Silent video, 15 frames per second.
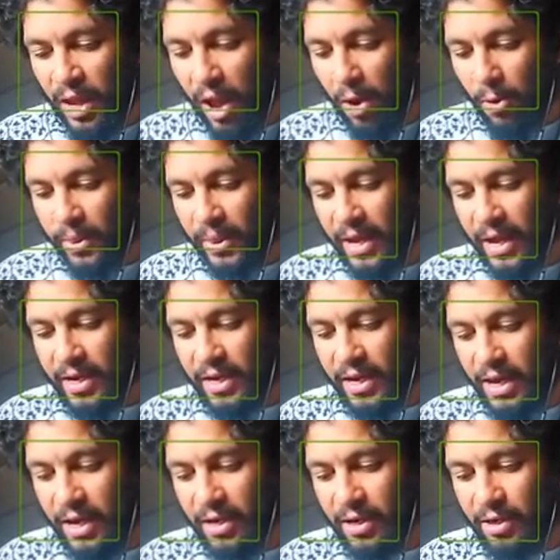And when they had
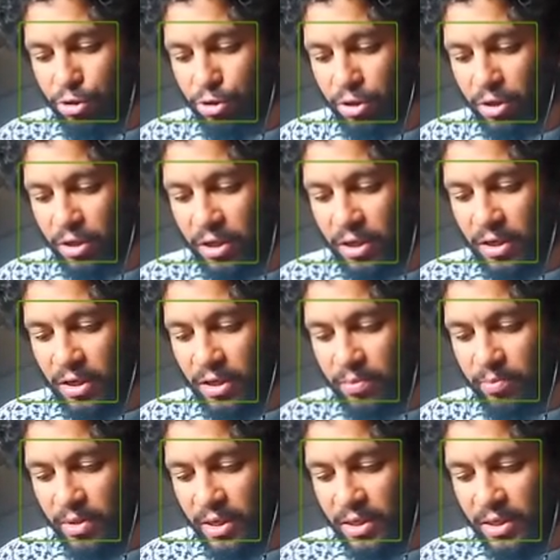eaten and drunken,
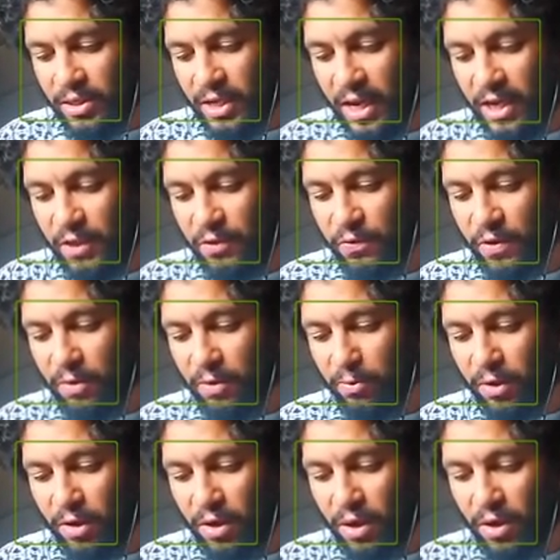and being satisfied
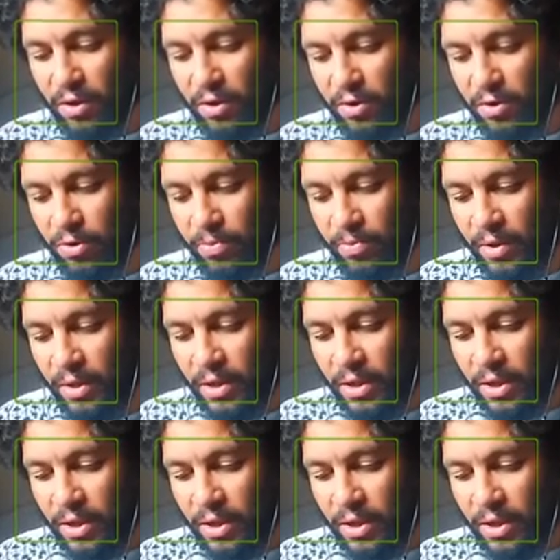were gone home,